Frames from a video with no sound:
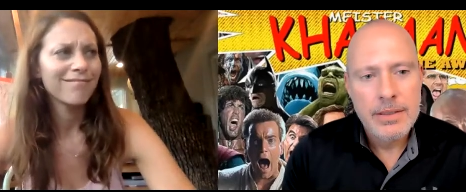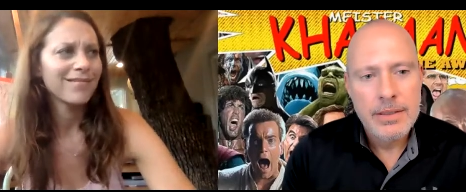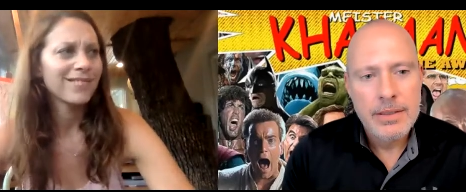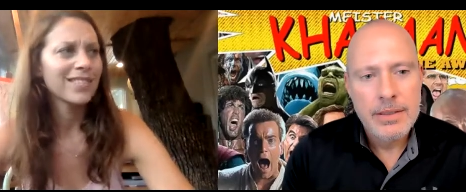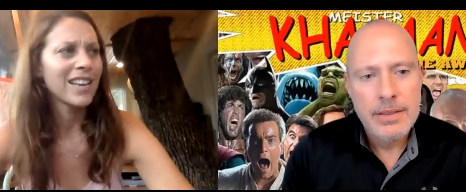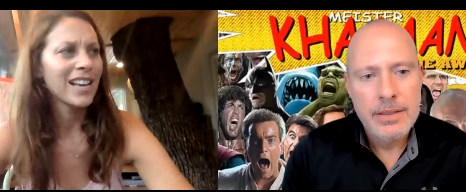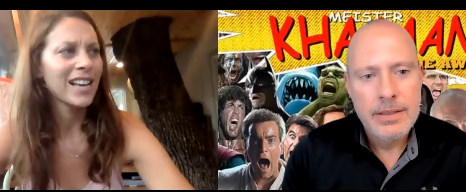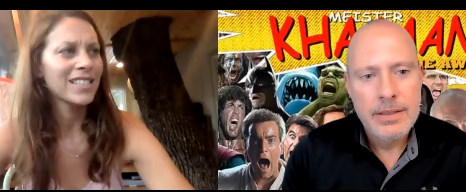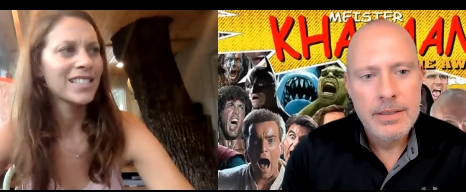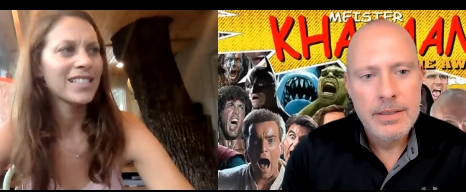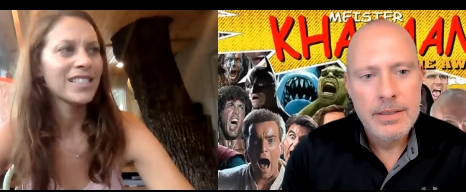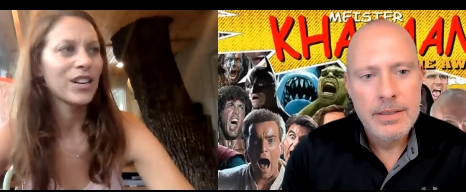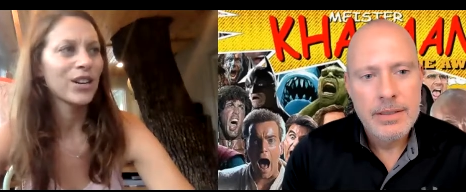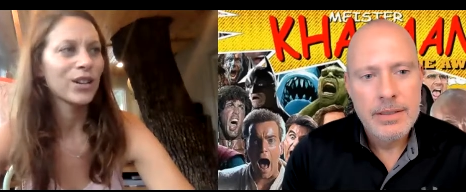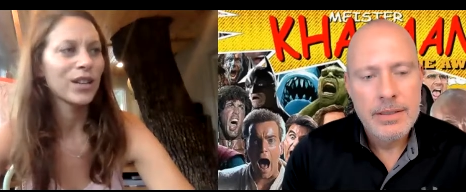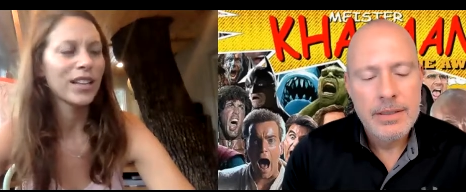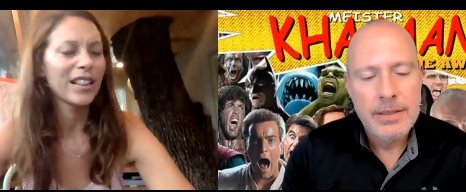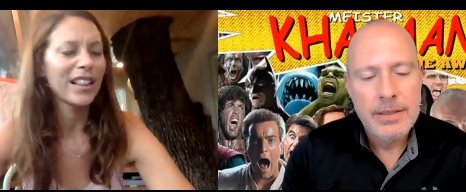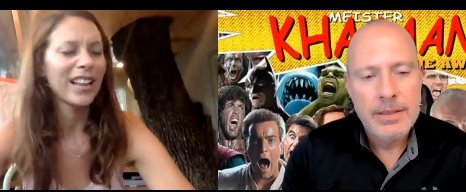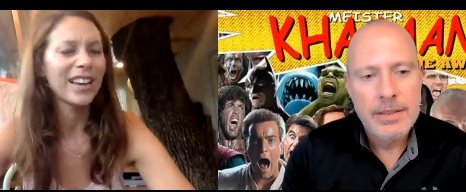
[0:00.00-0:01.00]

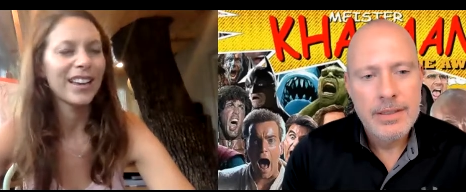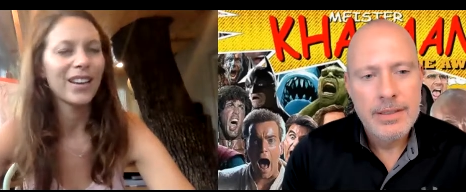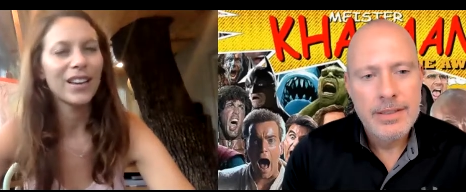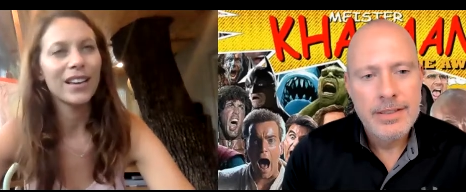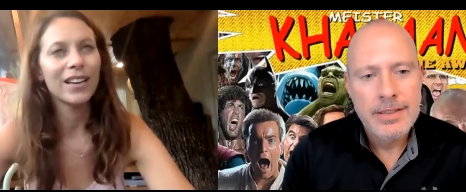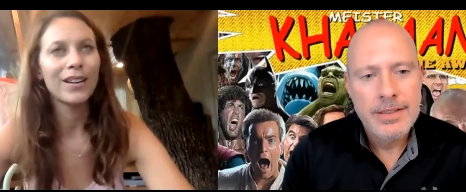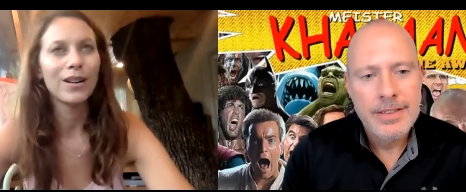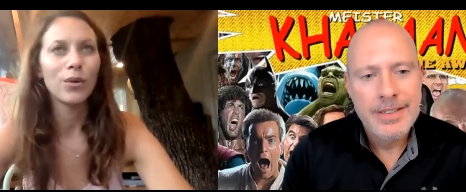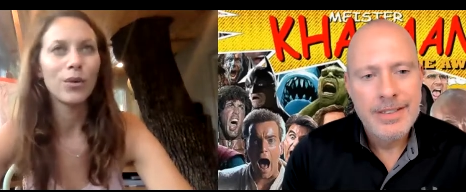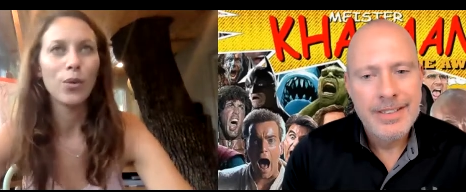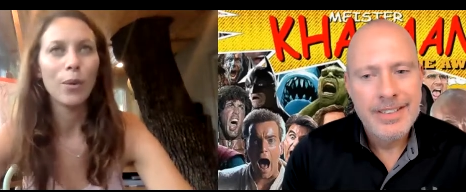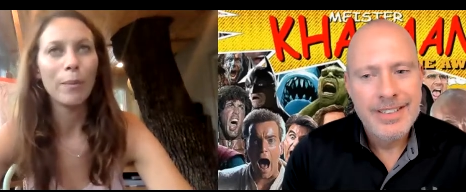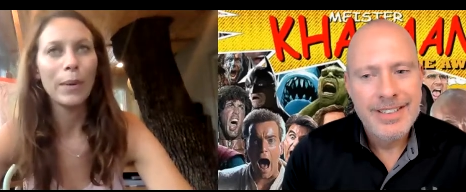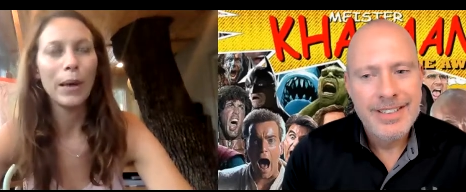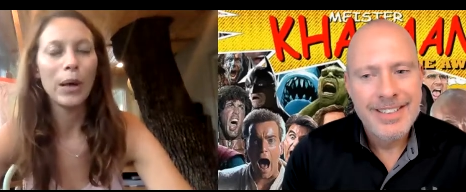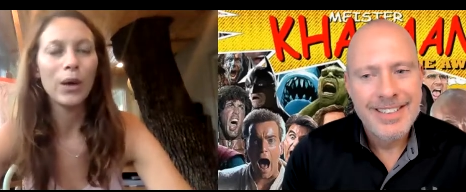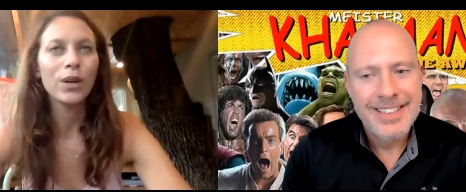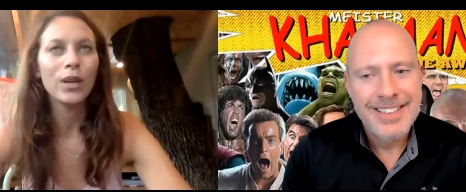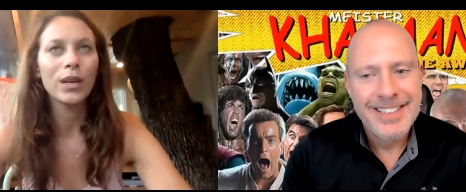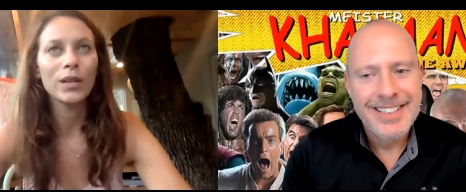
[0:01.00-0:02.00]
Speaker 1: necessarily like in a
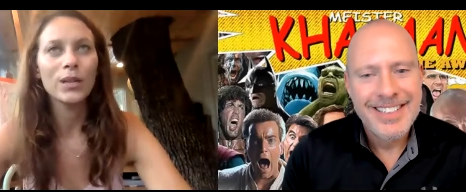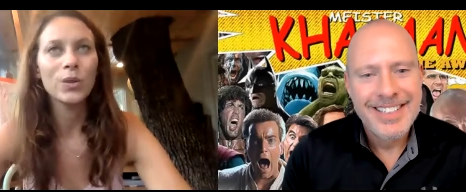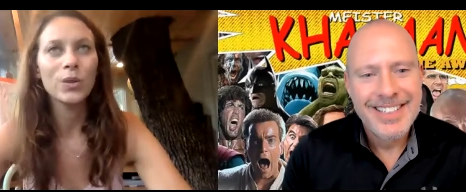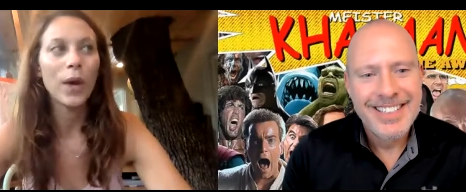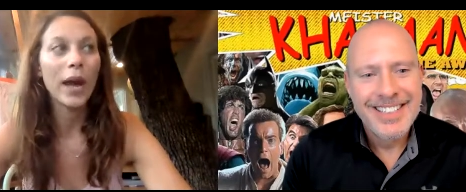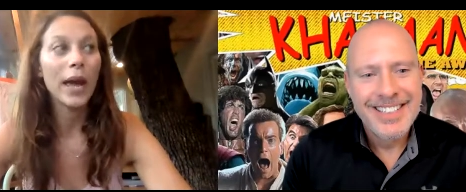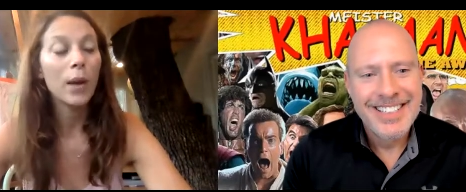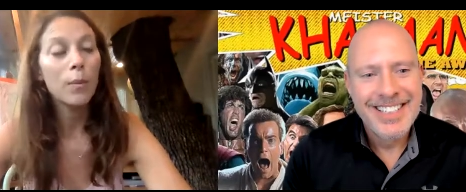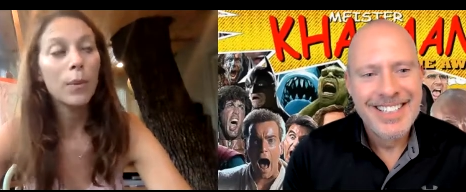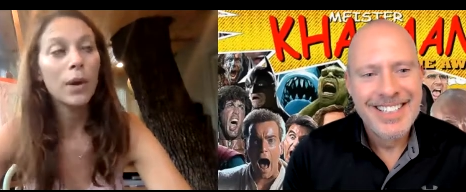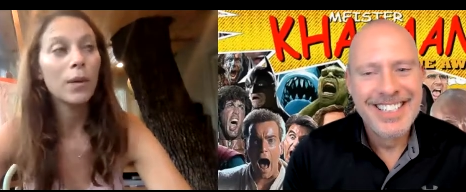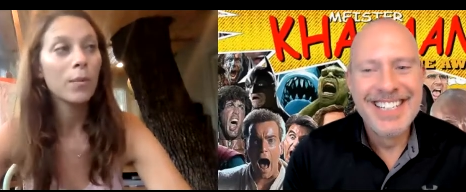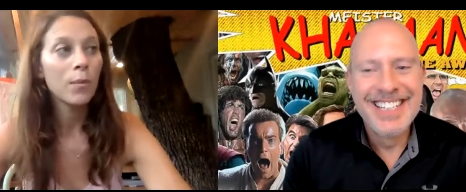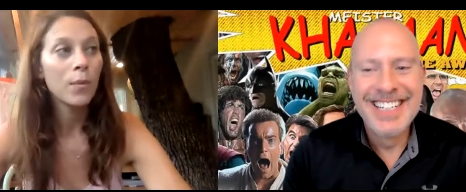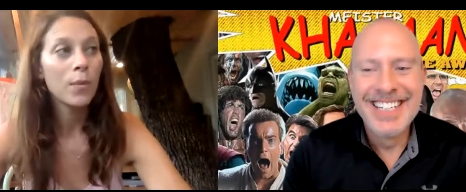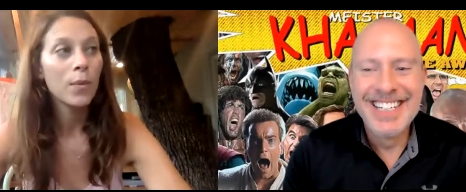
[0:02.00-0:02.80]
rebellious way, but